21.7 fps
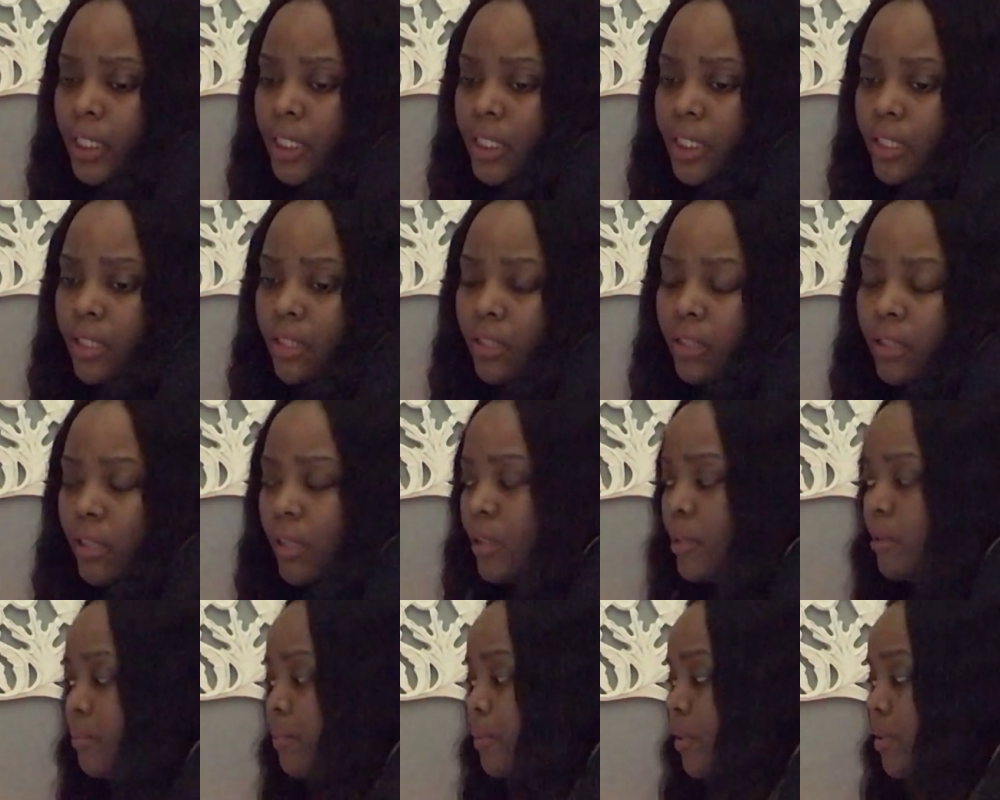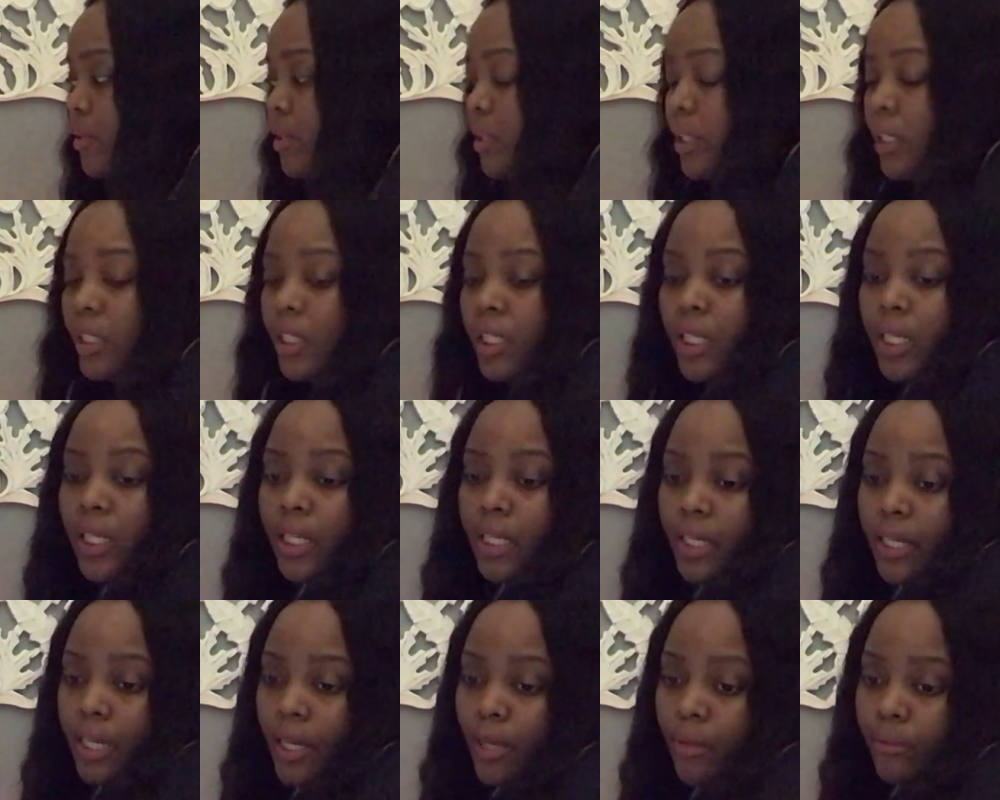listen to the other person
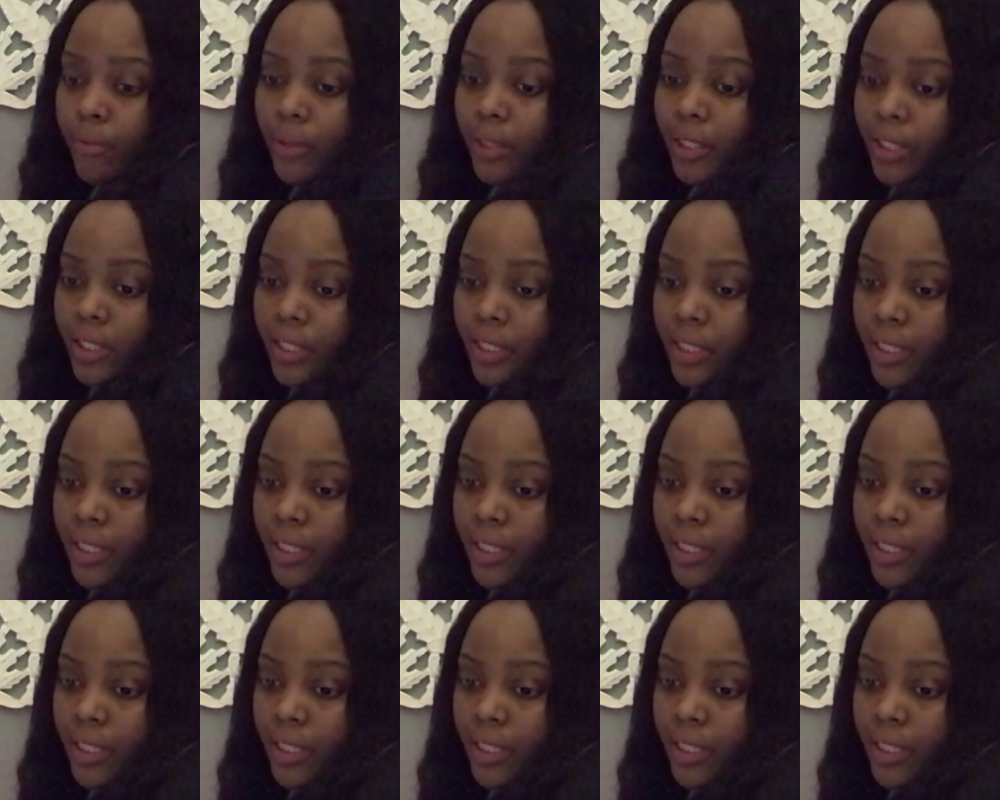and release